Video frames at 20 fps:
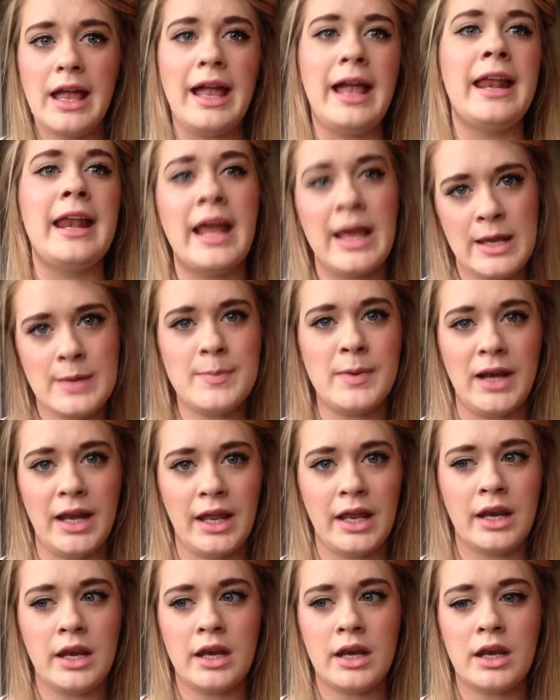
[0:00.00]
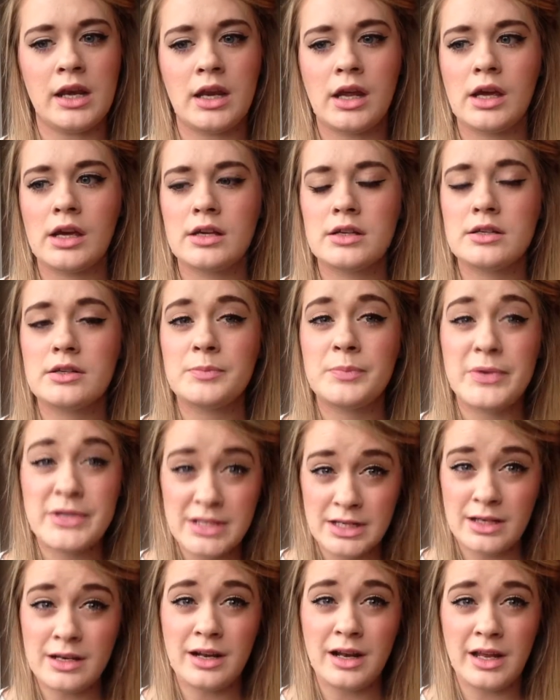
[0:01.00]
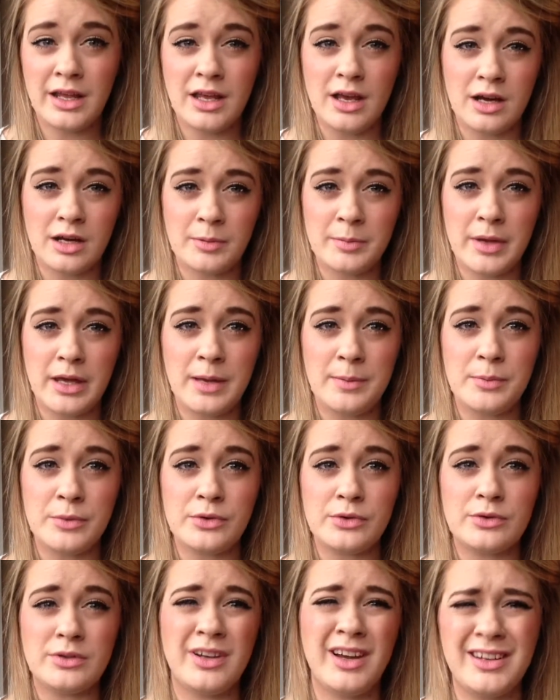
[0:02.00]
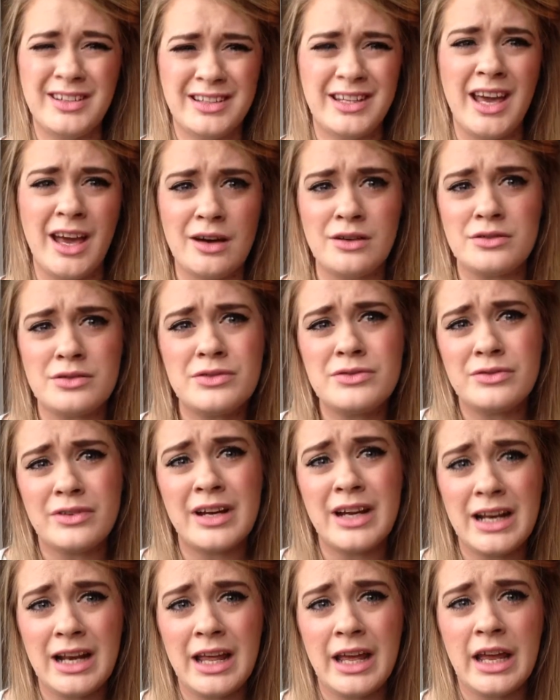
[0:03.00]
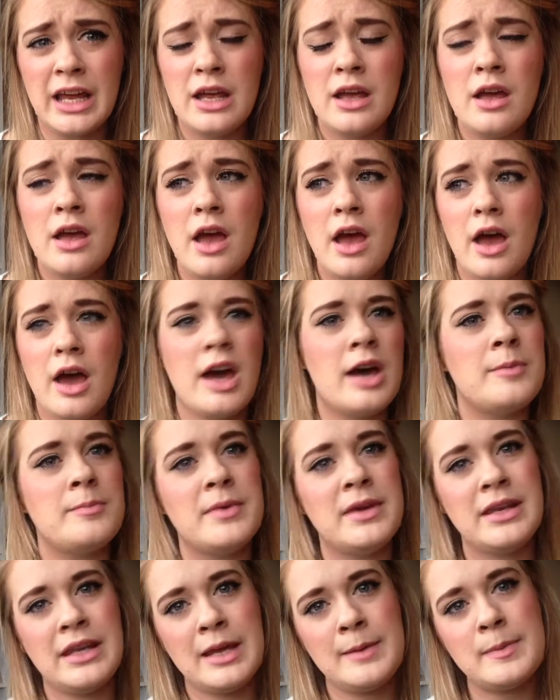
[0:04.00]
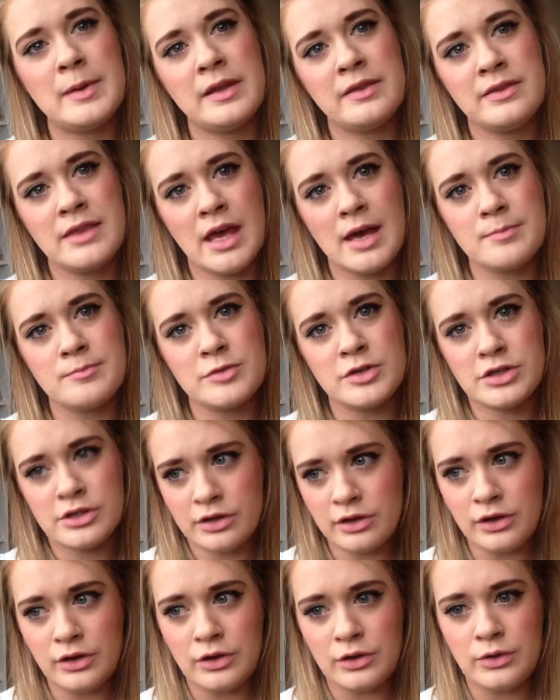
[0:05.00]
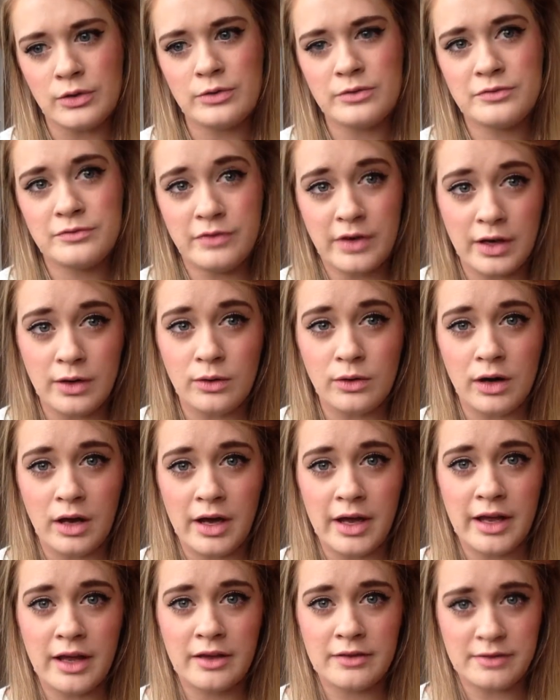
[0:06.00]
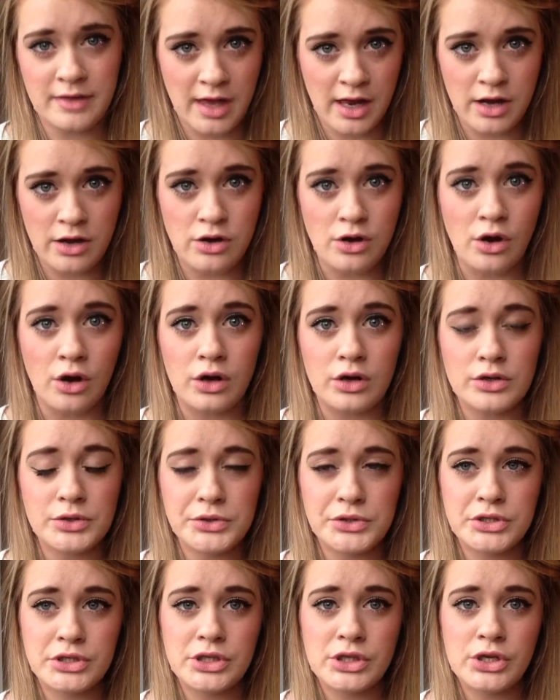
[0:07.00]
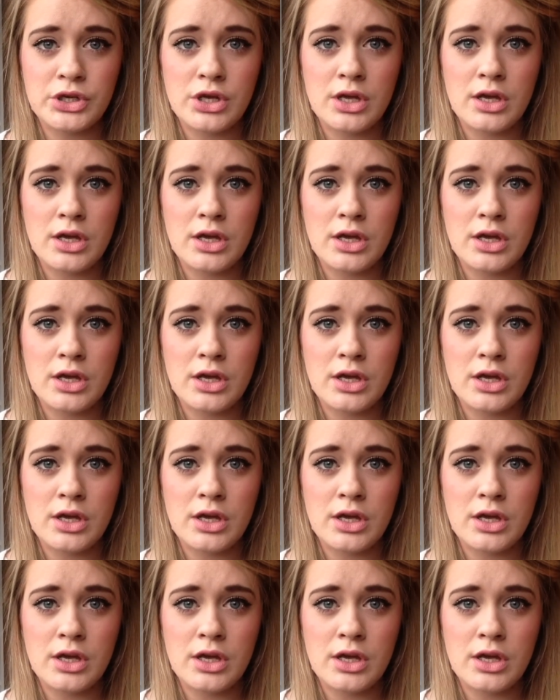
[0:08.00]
enabling particularly young people, young girls really, enabling them to feel like they're not